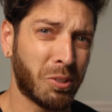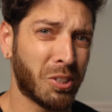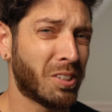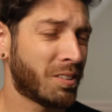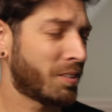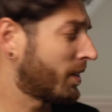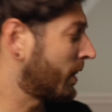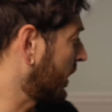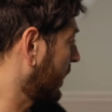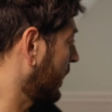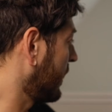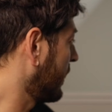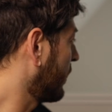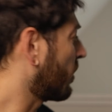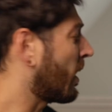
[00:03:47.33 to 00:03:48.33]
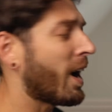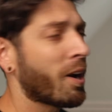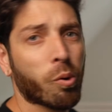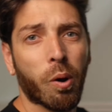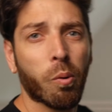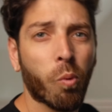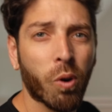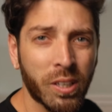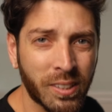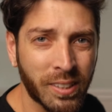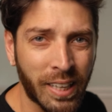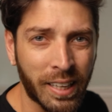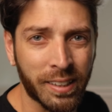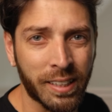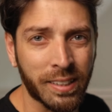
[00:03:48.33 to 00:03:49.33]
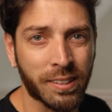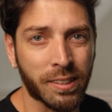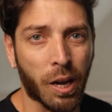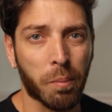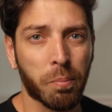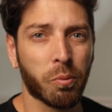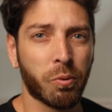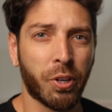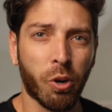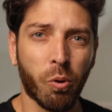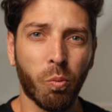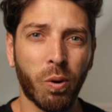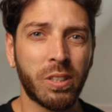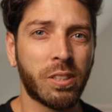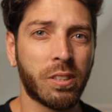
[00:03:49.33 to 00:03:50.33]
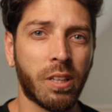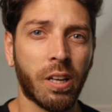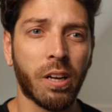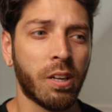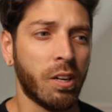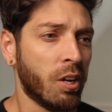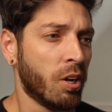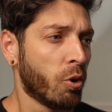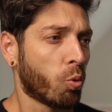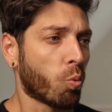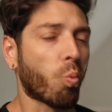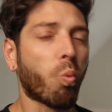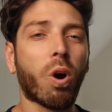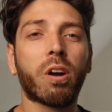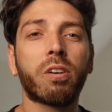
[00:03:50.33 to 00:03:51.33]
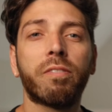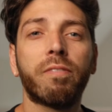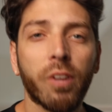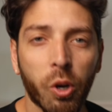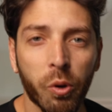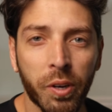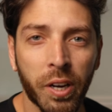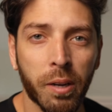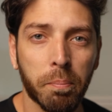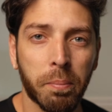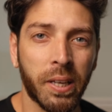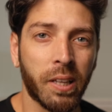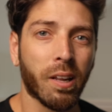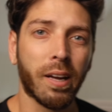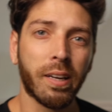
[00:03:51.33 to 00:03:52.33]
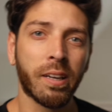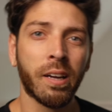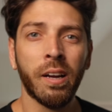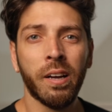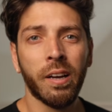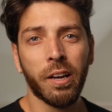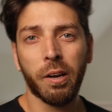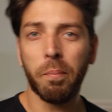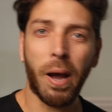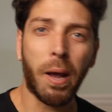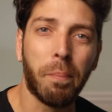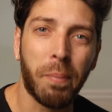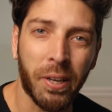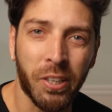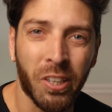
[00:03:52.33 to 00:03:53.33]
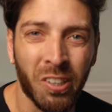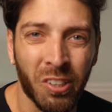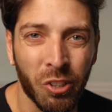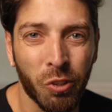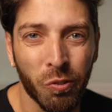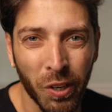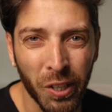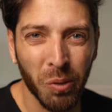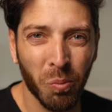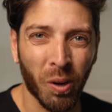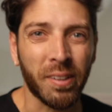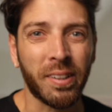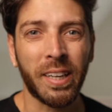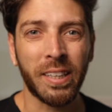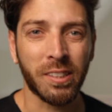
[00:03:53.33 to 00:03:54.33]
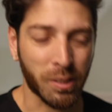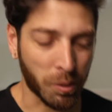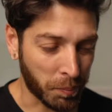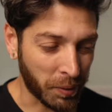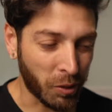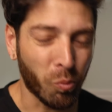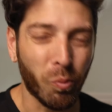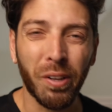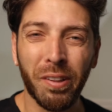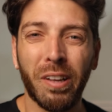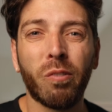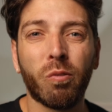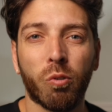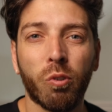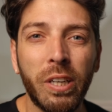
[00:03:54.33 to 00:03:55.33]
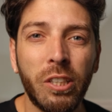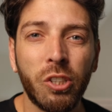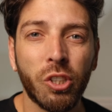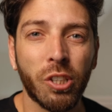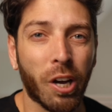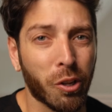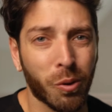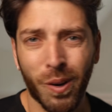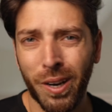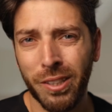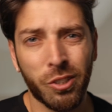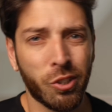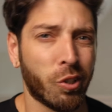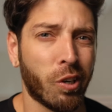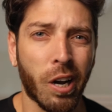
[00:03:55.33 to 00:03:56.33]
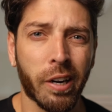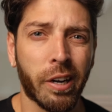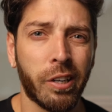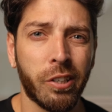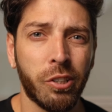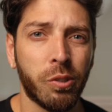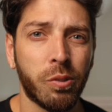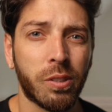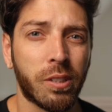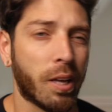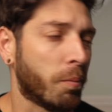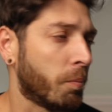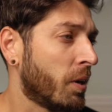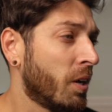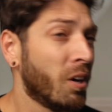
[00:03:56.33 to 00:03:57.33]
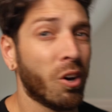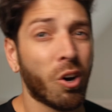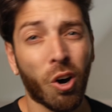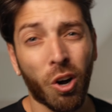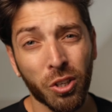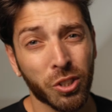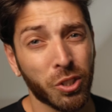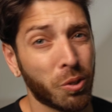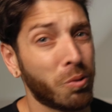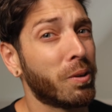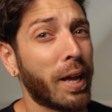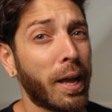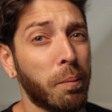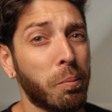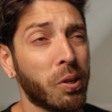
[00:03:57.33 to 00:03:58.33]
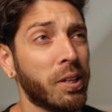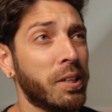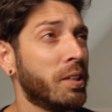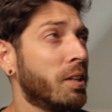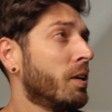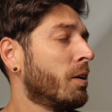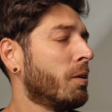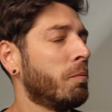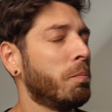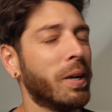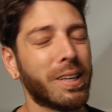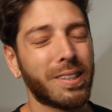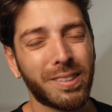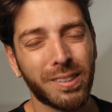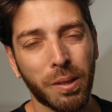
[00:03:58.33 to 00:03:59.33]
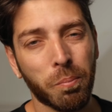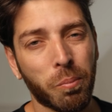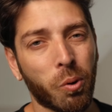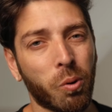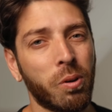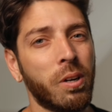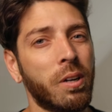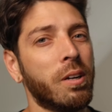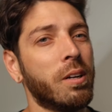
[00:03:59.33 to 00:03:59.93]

just thinking here, how do I wanna set this up? You know, what's the workflow gonna be like? In my opinion, you really want things to be within reach. Otherwise, you're not gonna use them. Also, cabling, make it simple,